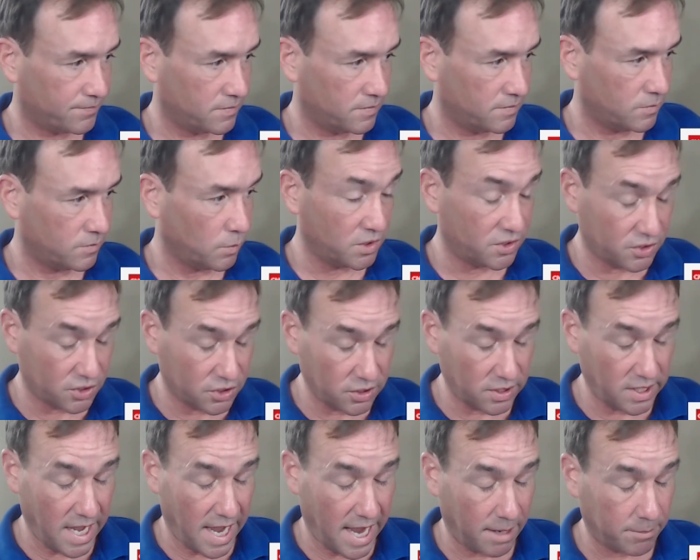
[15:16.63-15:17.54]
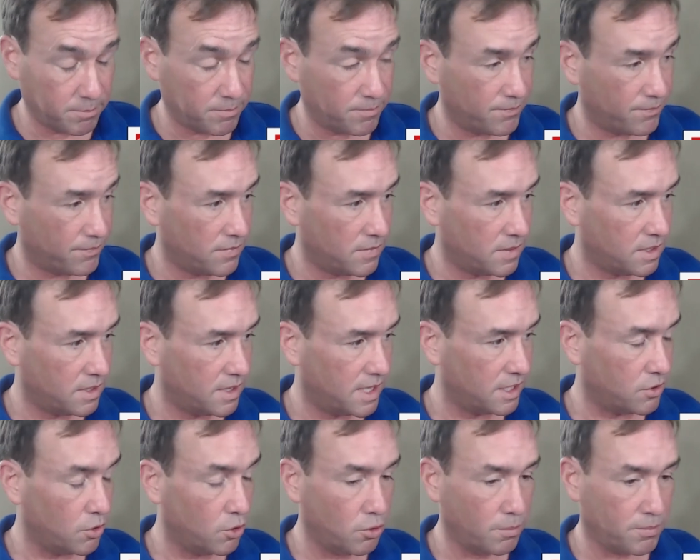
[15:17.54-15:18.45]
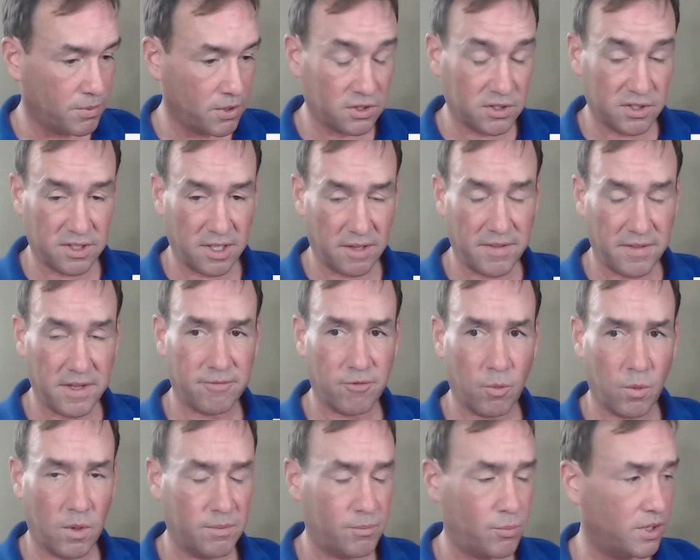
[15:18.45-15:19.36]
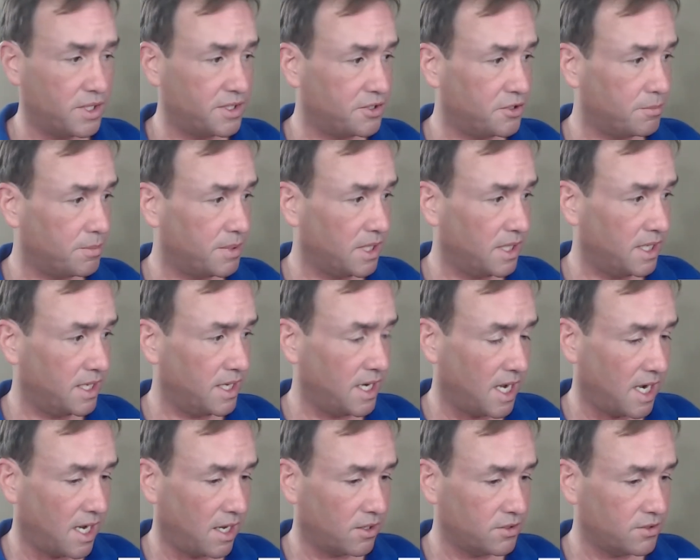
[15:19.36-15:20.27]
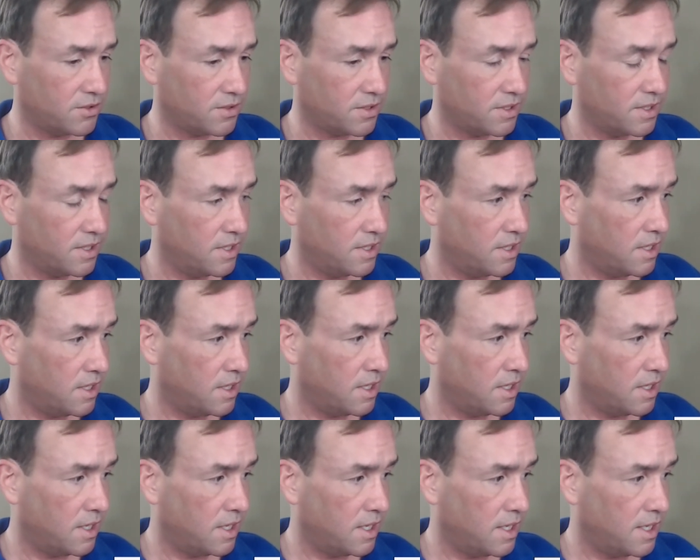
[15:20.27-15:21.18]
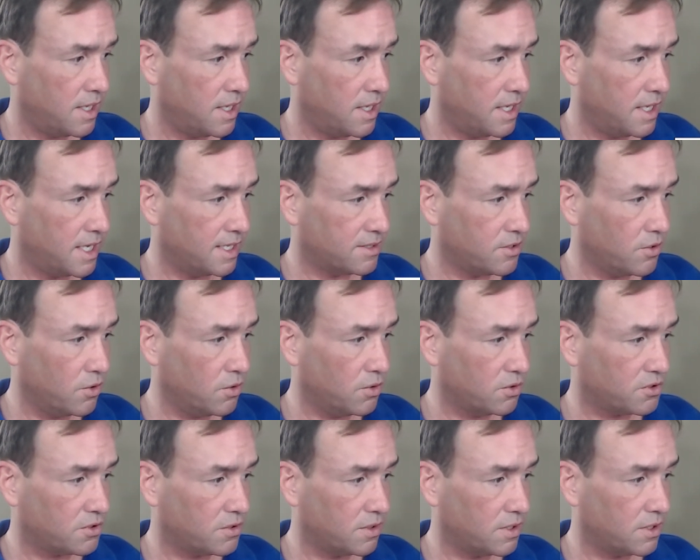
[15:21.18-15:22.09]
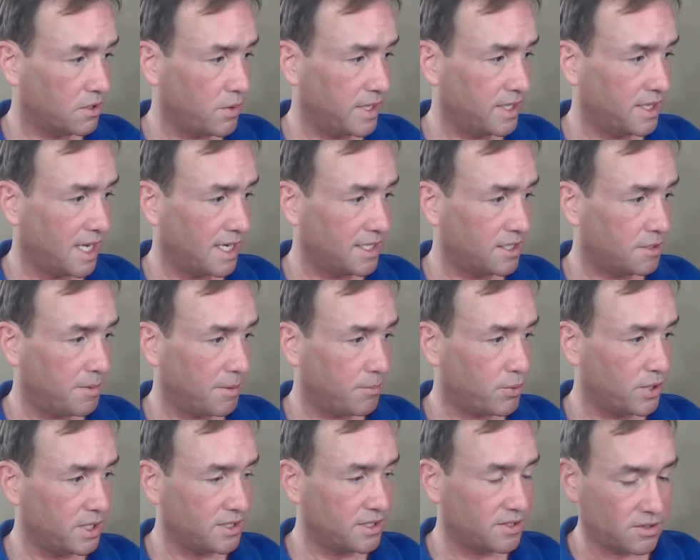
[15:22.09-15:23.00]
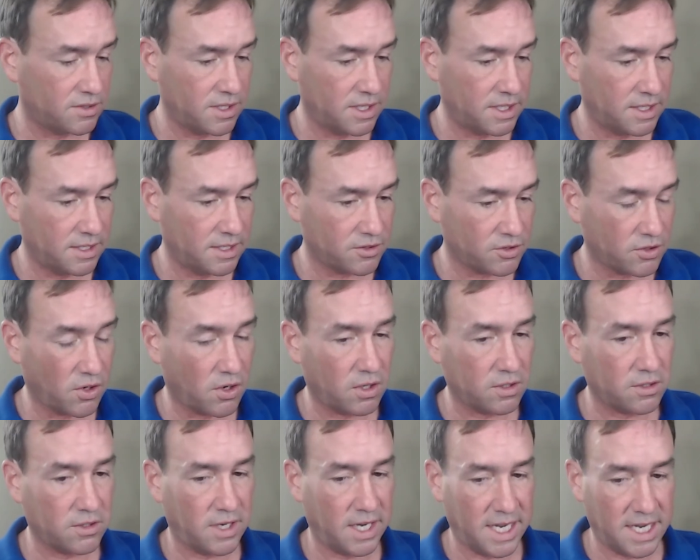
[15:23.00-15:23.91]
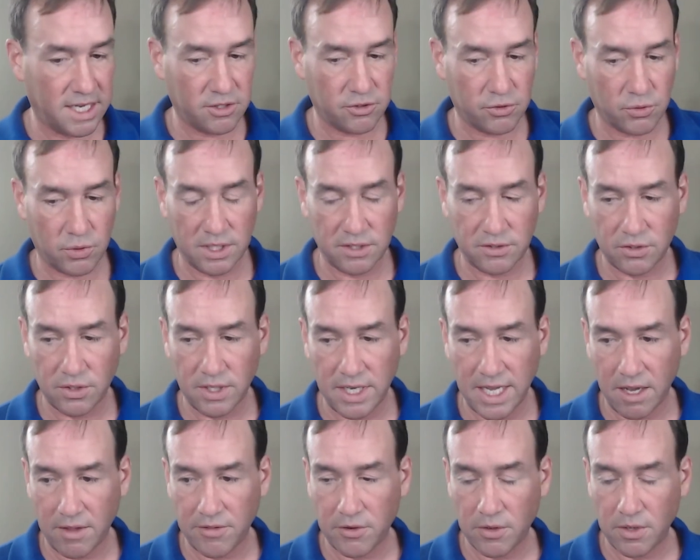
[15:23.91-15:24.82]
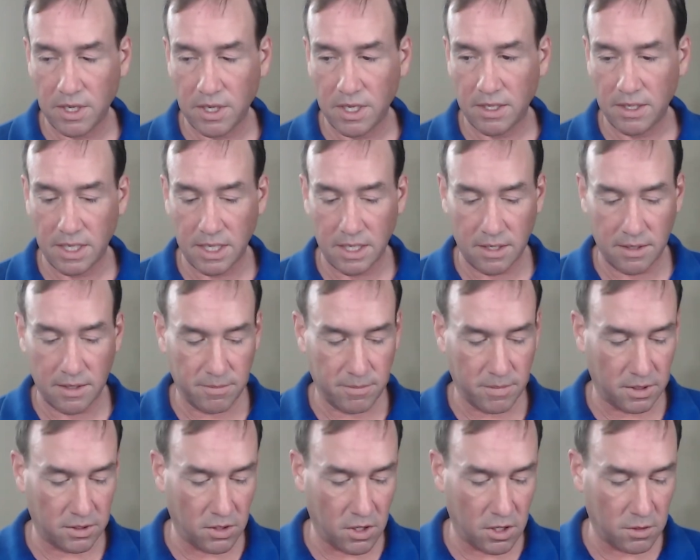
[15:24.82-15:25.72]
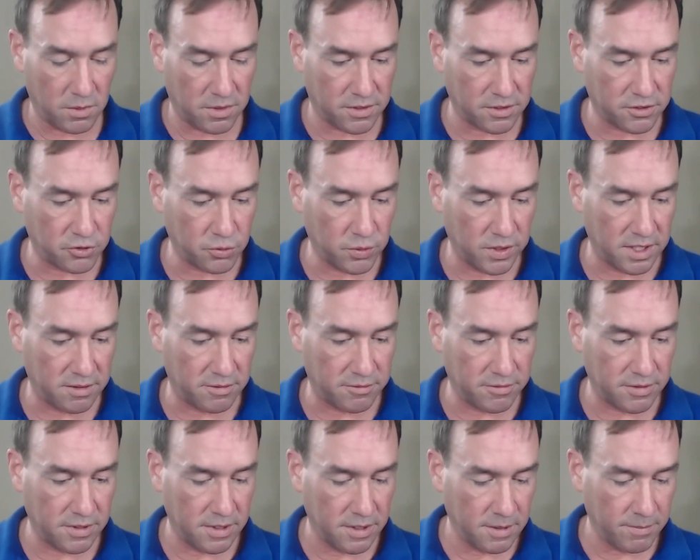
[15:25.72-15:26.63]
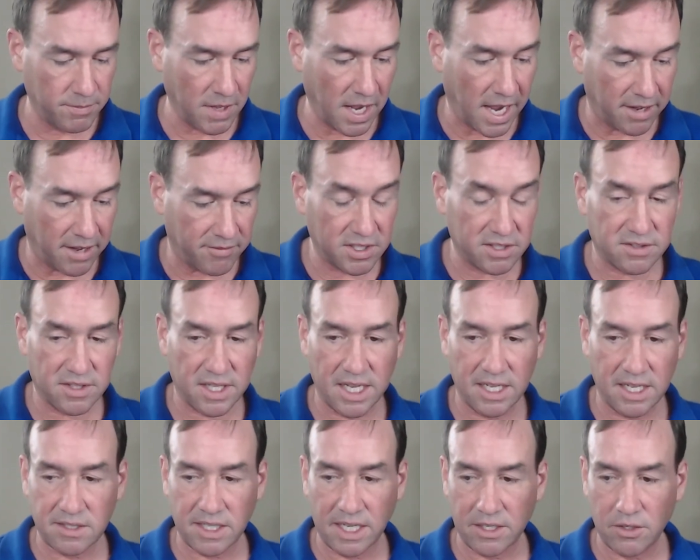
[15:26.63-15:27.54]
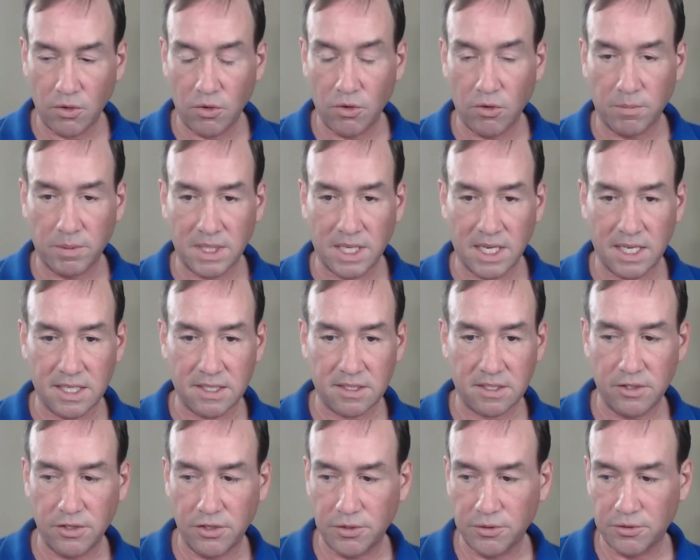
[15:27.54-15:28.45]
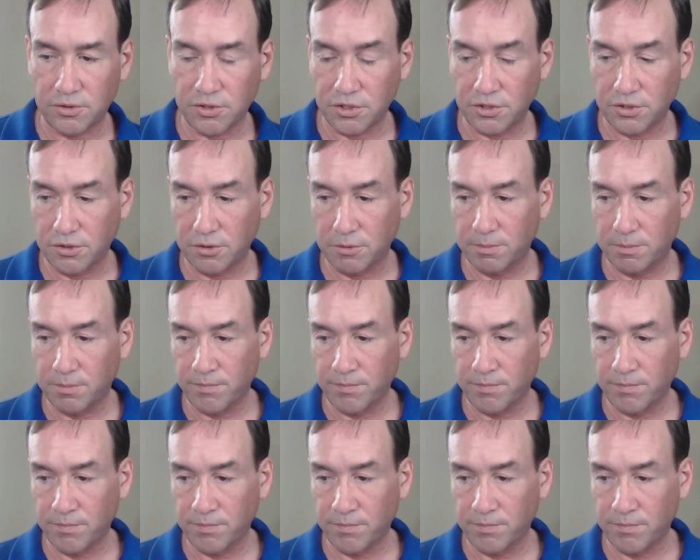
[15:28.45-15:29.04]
which is a good app that Google purchased, I think, for $1.2 billion. It gets Google's green light to be pre-installed on Android. So now they're, along with the suite of obvious things like Google Plus and YouTube,